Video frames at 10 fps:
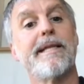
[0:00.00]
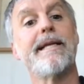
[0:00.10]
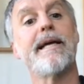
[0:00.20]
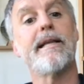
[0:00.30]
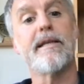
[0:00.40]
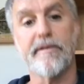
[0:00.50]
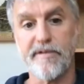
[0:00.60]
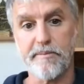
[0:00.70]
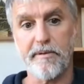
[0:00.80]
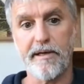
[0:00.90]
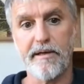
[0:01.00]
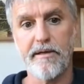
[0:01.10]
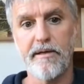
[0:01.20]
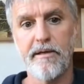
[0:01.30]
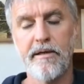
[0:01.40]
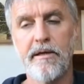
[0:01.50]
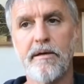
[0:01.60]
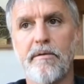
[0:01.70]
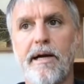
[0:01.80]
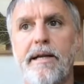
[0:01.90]
the end of spring,
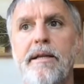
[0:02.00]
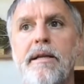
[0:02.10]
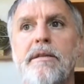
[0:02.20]
right?